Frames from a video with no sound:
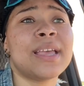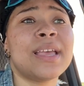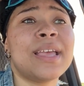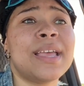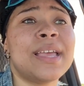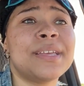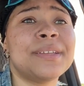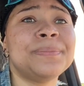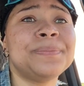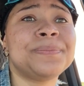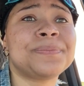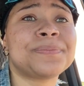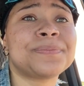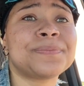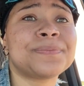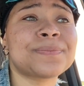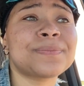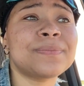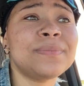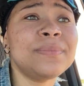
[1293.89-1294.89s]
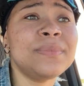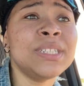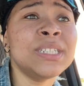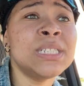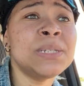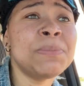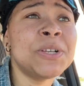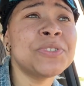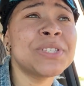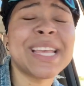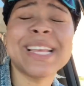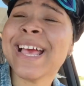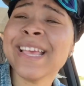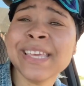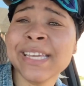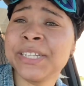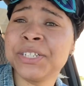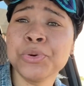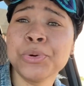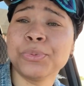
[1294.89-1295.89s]
And Simone's like, I
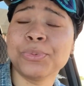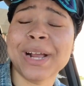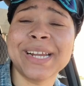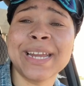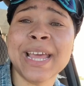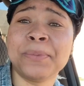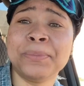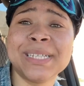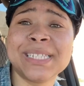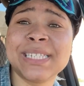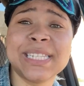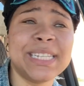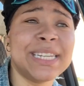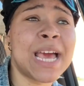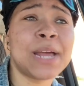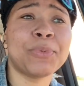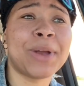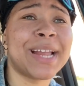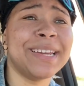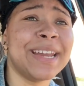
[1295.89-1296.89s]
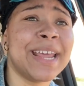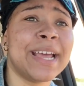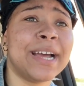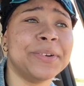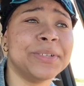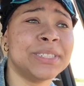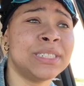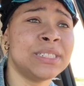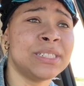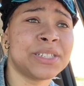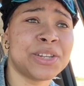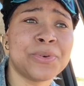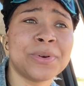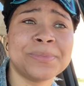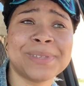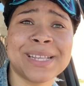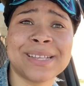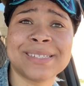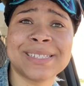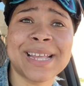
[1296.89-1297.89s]
can't do it right now, Miss C, not right now. And she
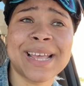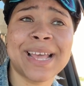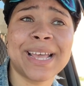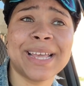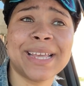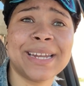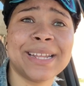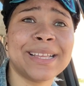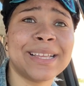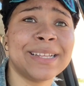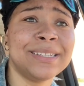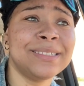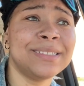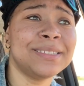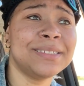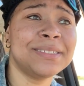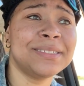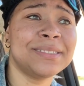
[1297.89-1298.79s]
storms outside, and